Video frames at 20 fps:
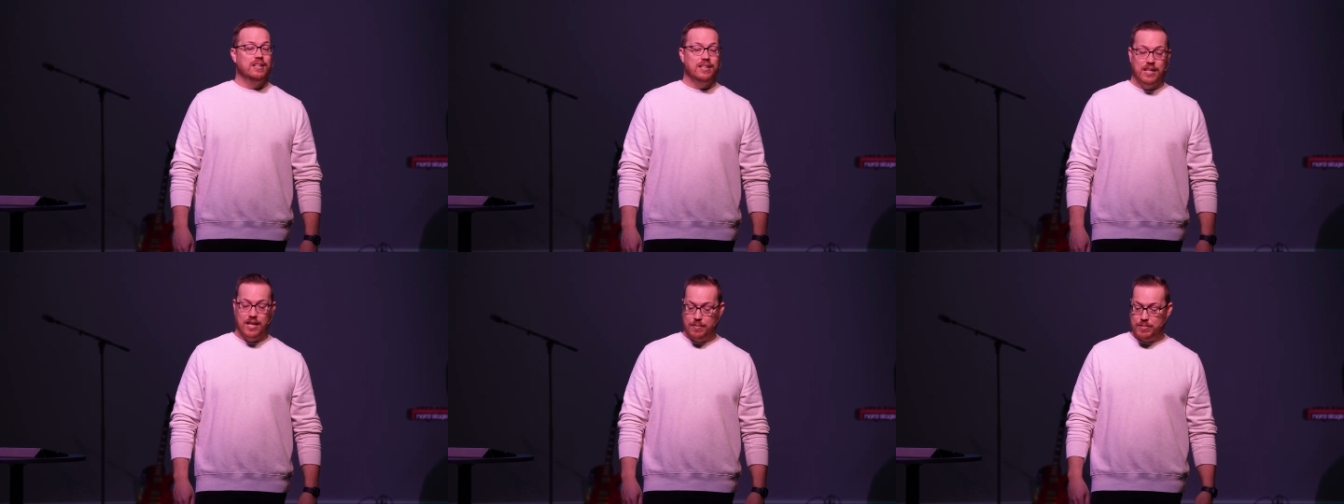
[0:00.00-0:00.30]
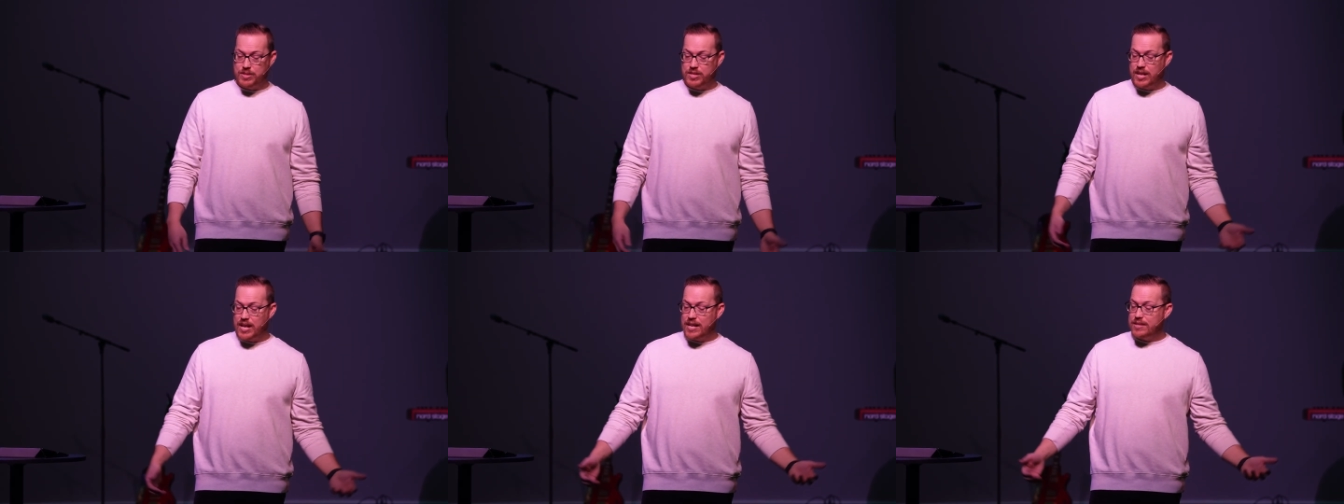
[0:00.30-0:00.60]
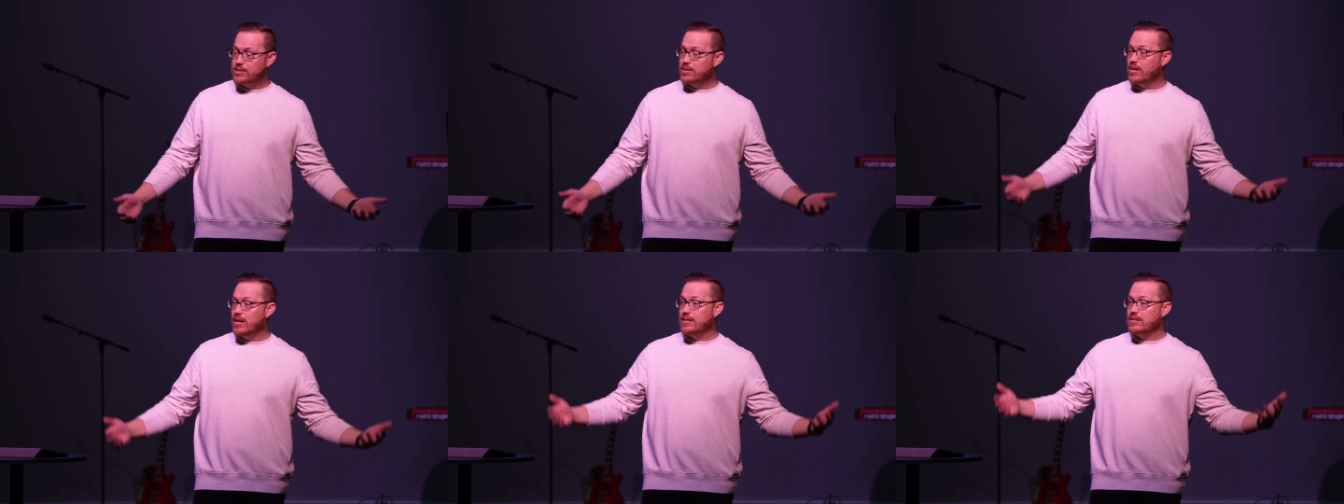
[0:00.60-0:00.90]
And I'm just going to
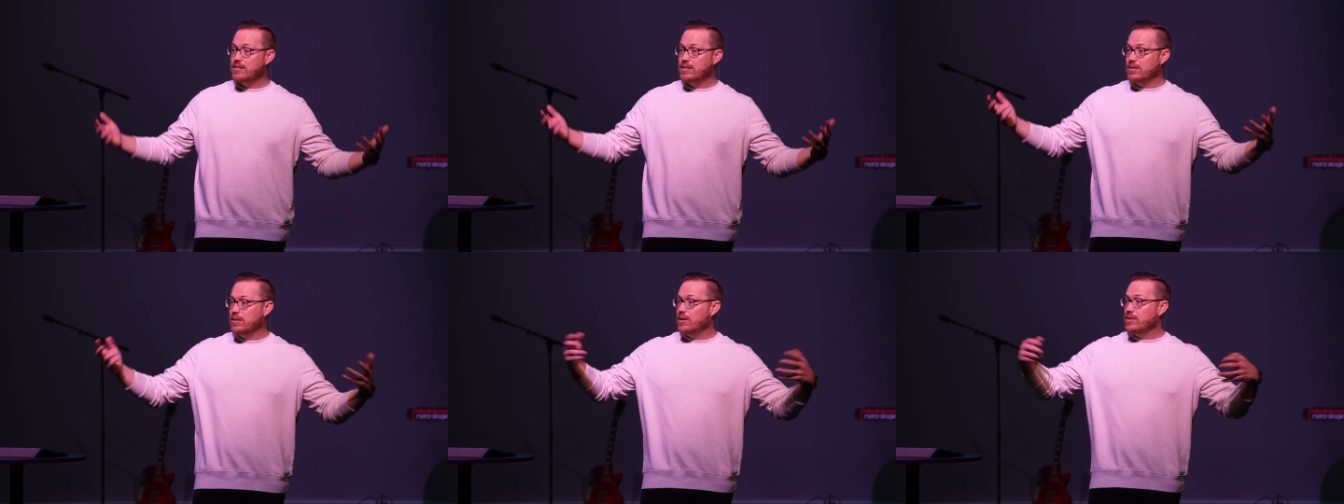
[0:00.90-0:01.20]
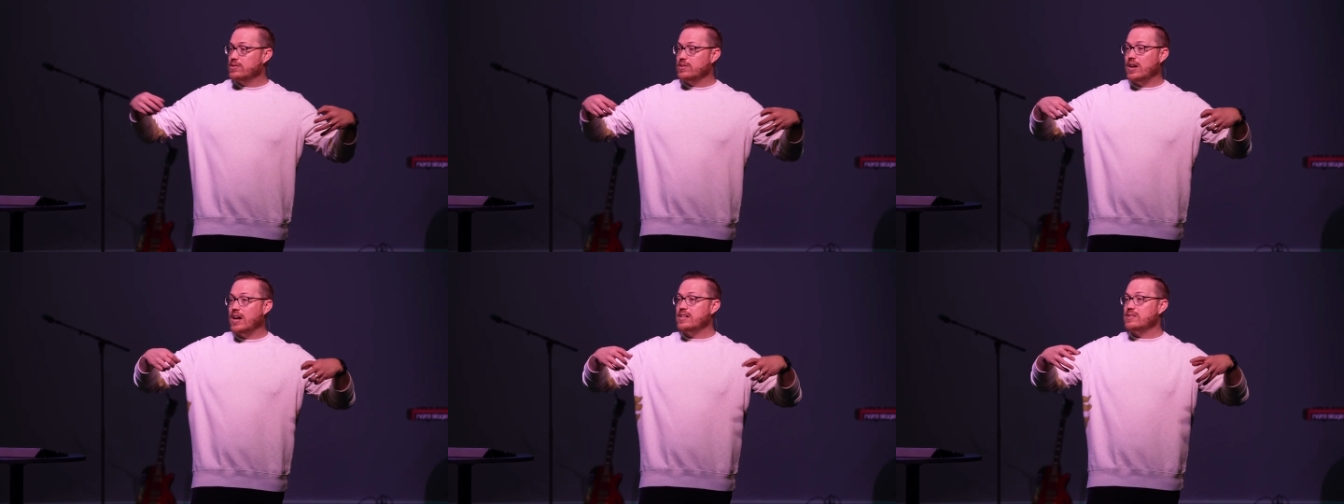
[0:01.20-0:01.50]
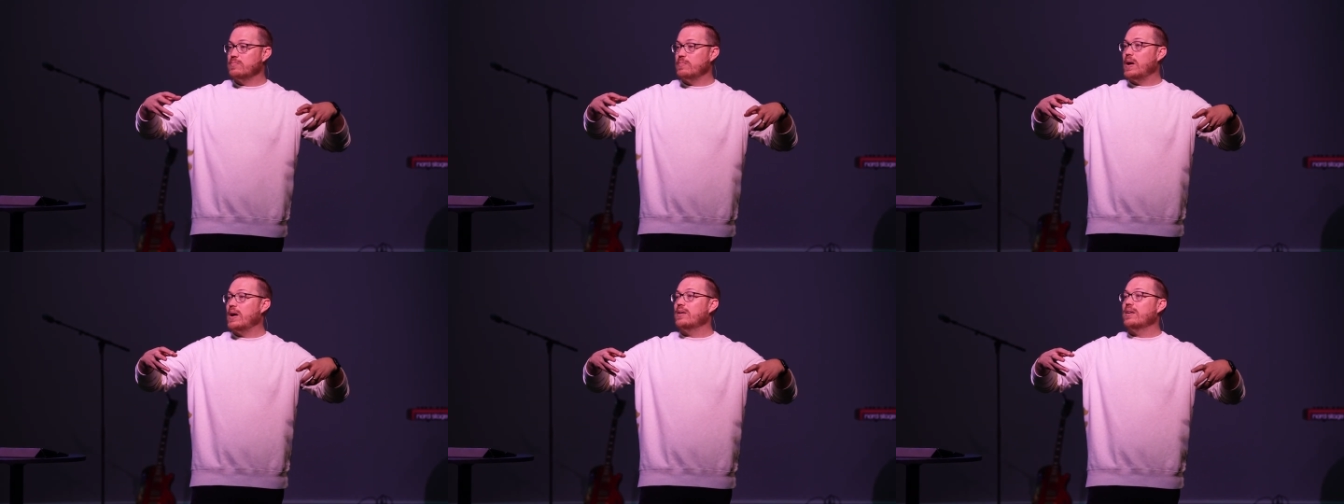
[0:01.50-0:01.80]
ask you guys to close your eyes
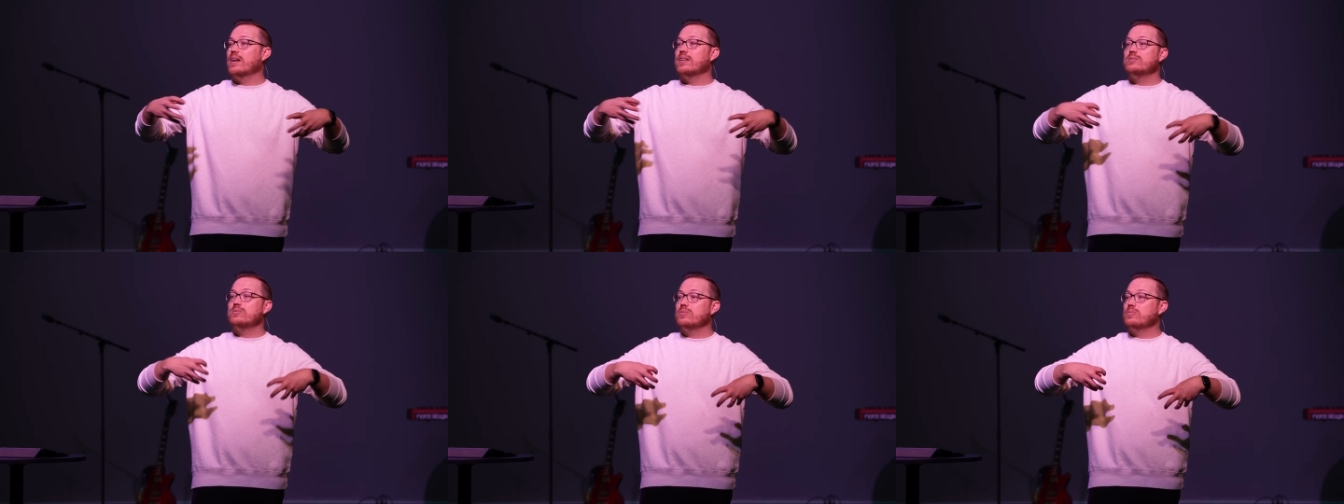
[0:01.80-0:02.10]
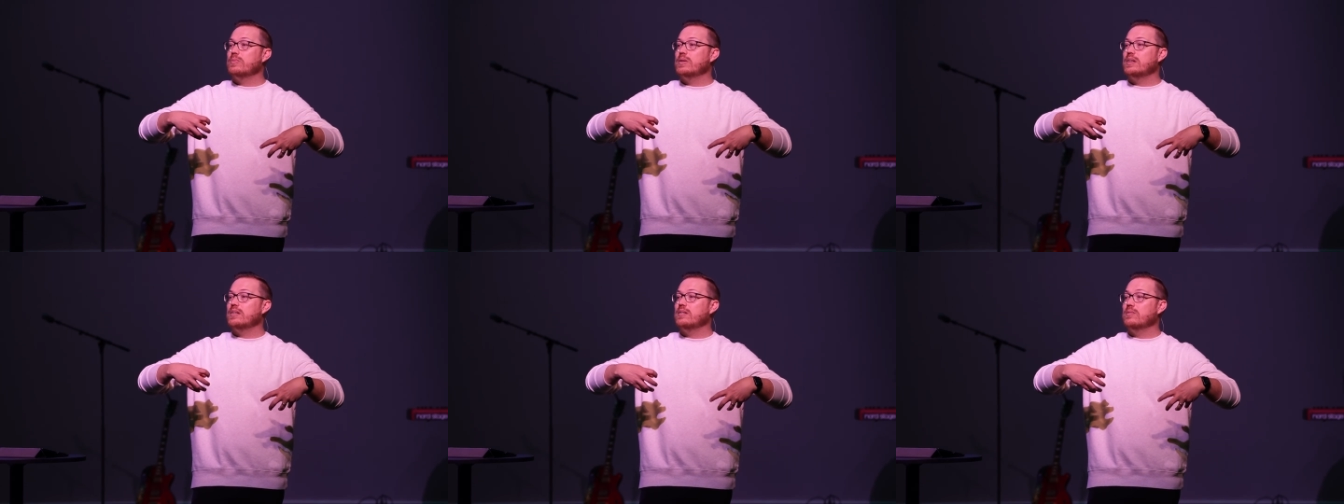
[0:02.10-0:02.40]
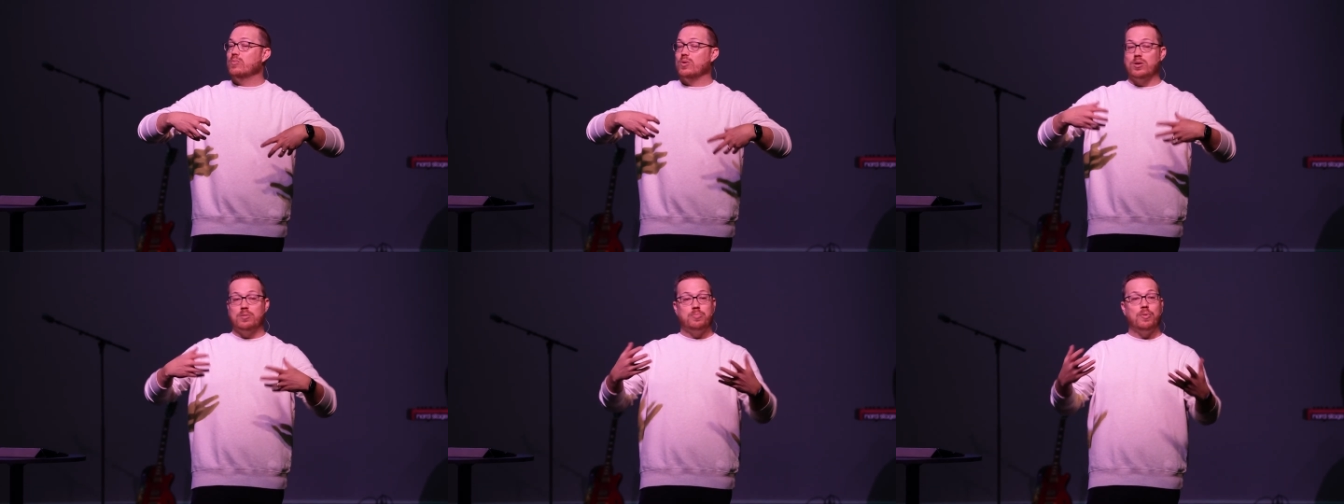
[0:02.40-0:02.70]
and bow your heads with me,
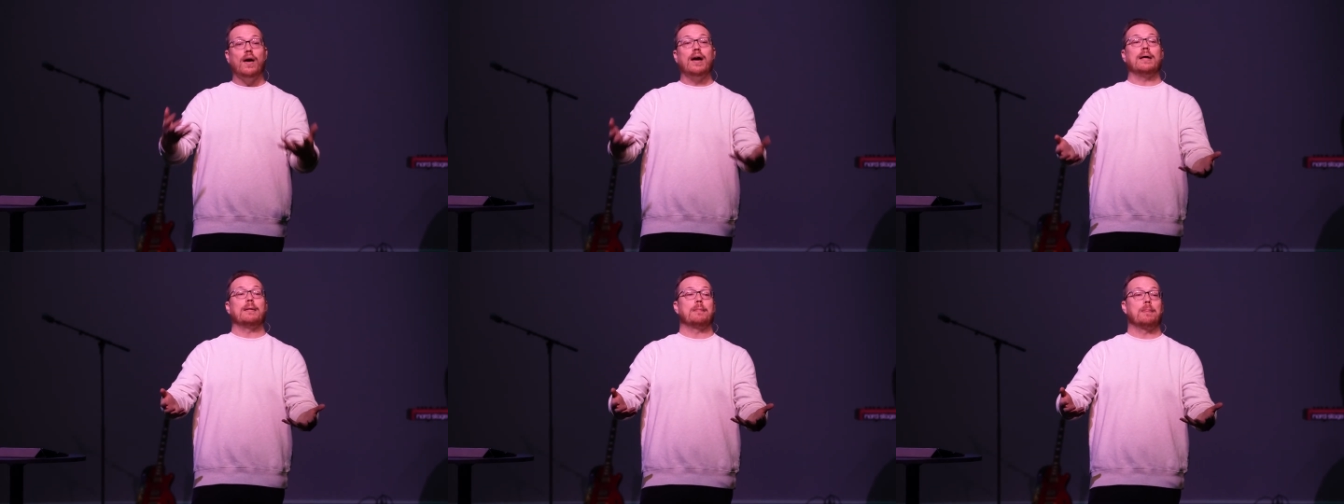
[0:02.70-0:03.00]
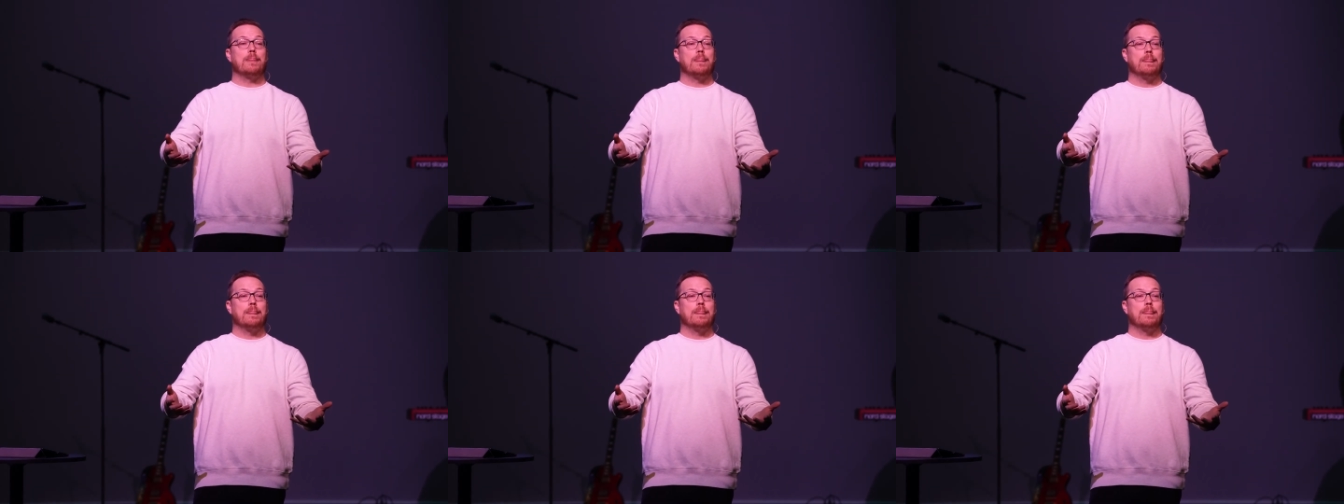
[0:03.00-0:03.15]
and we're going to pray.